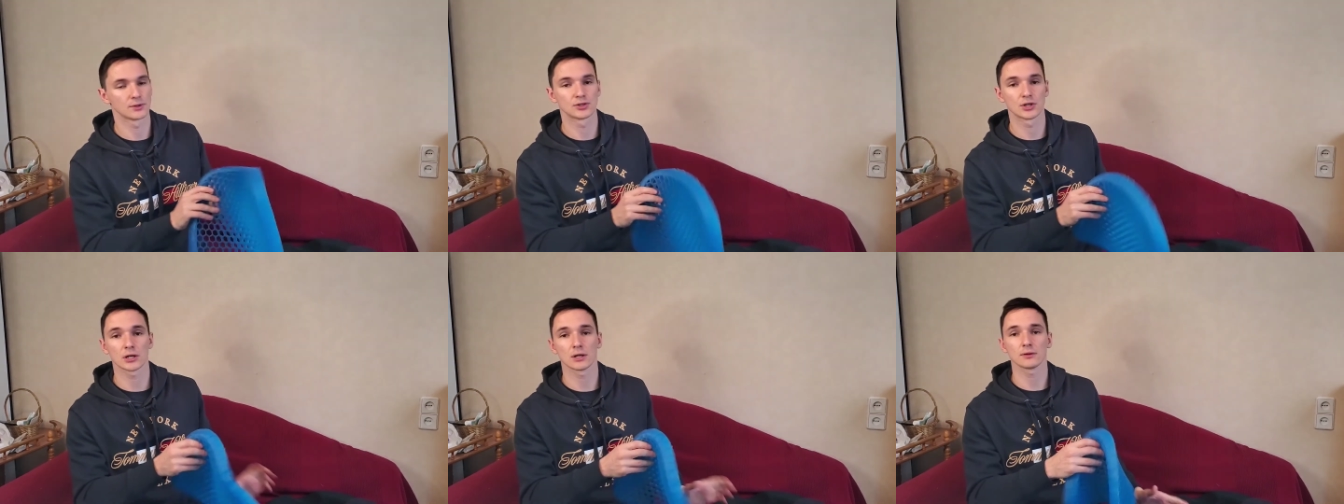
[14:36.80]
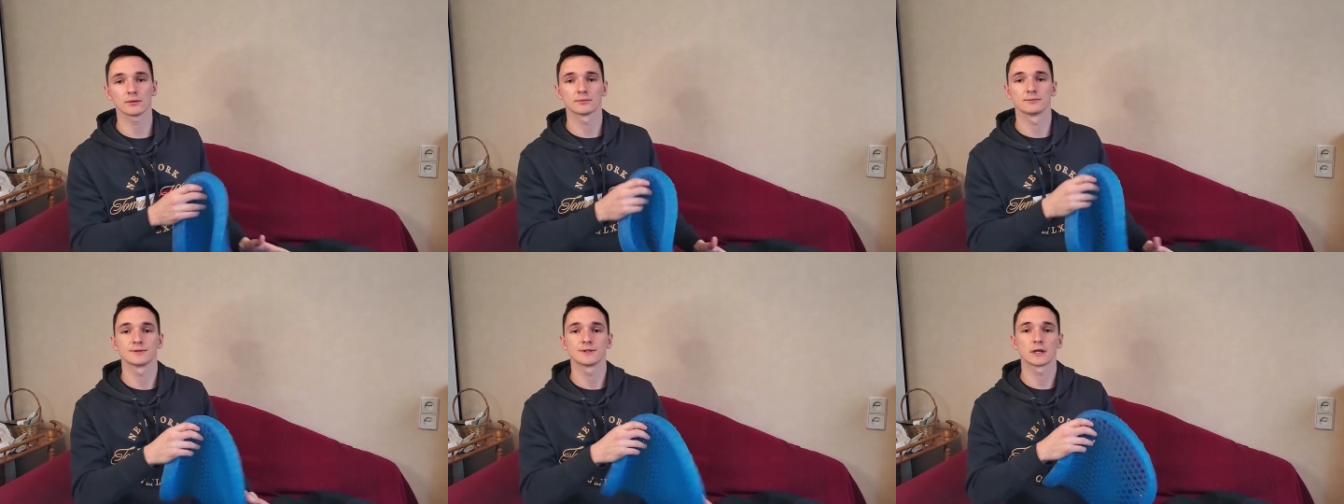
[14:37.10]

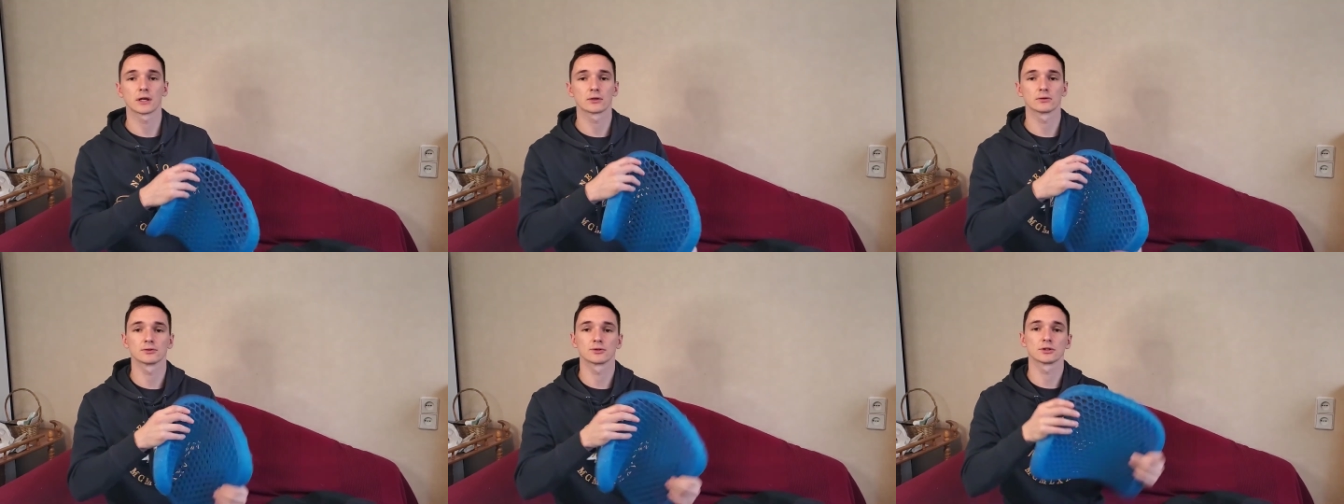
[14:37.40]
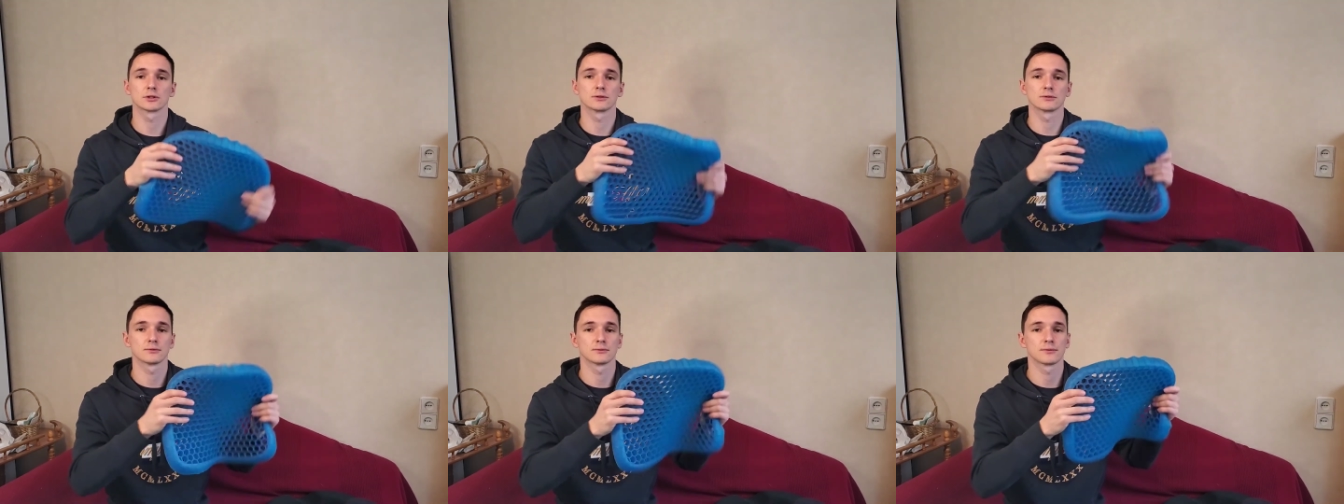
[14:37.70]
gel seat
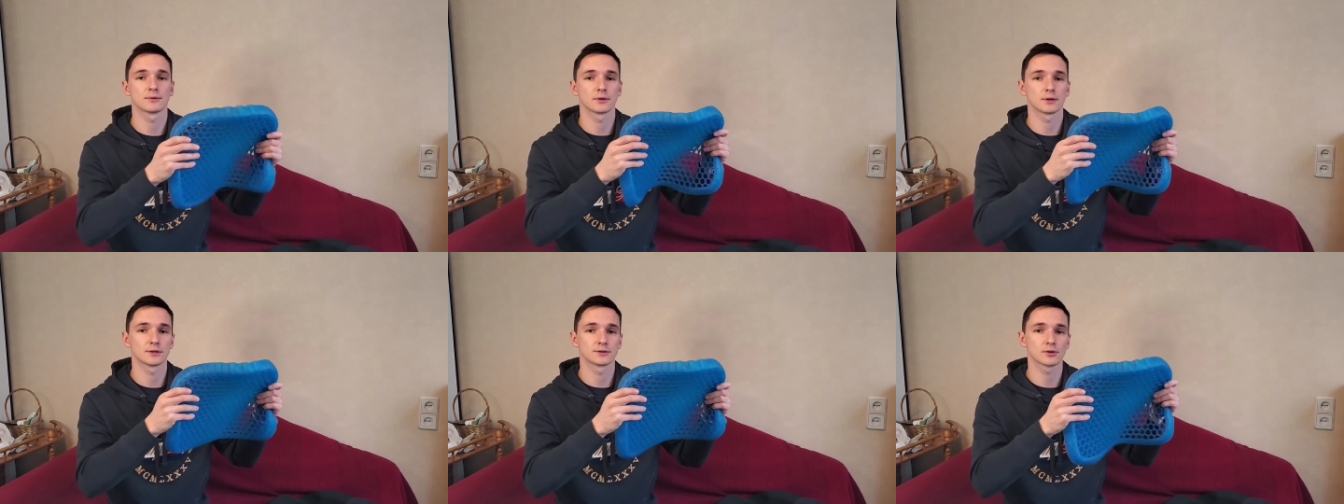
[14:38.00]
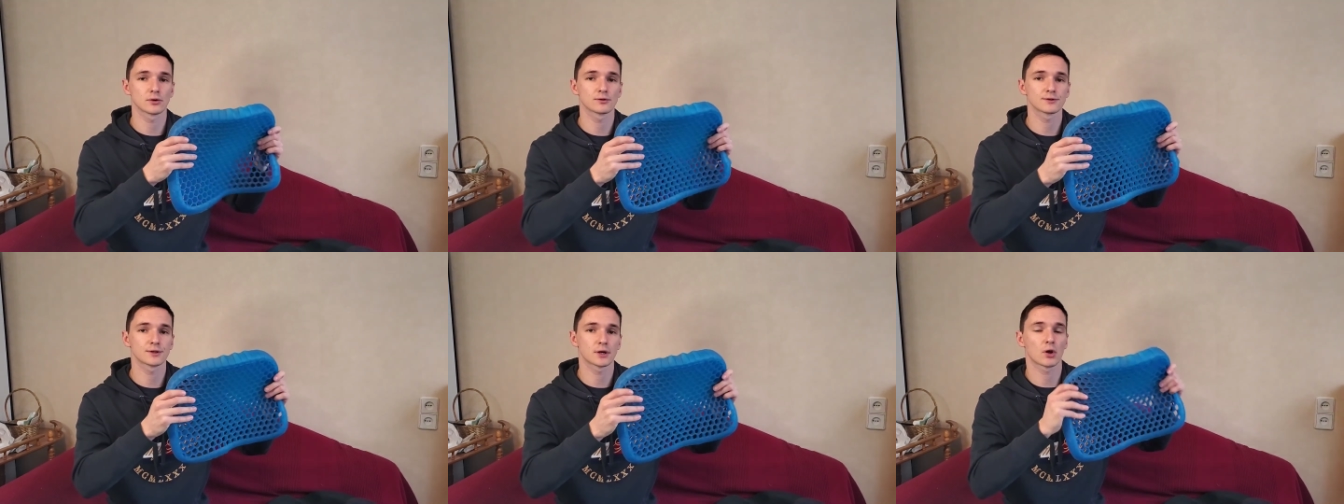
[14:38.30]
cushion. It's
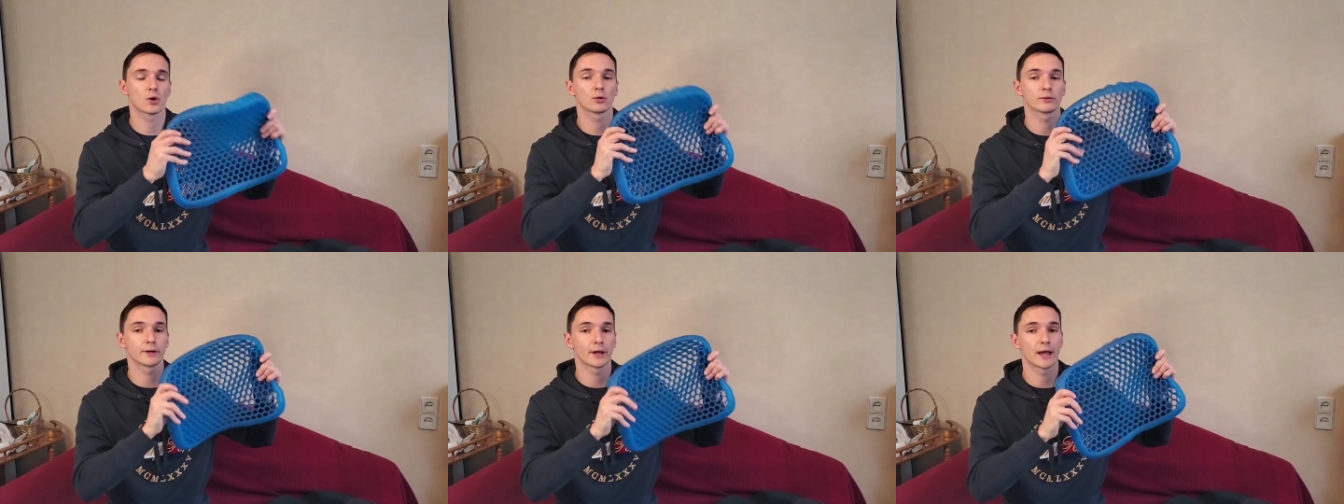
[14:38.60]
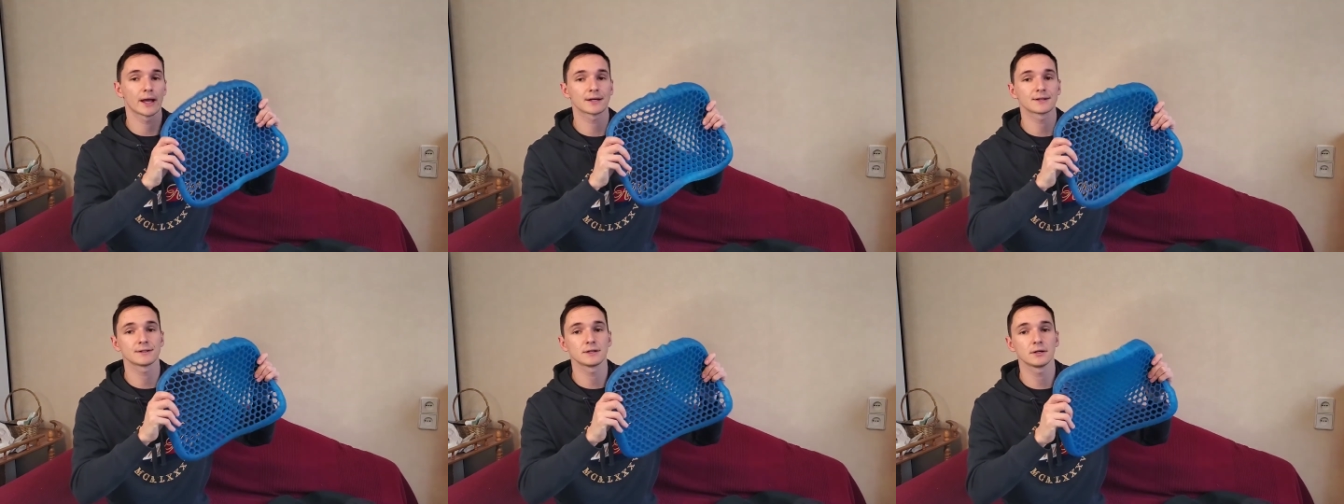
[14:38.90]
also called the
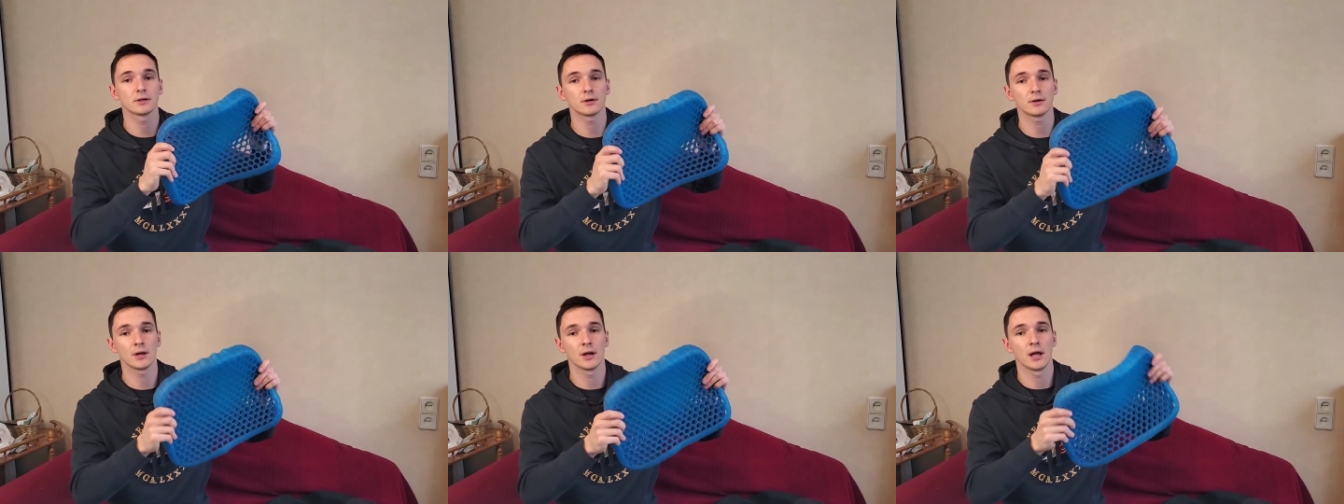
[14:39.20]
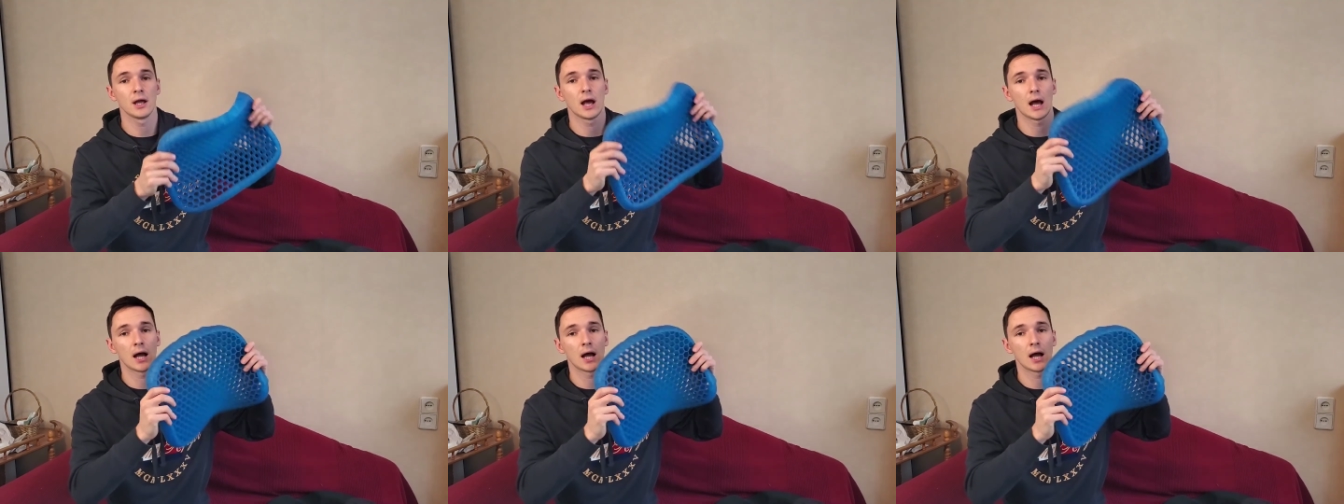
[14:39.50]
Egg Sitter.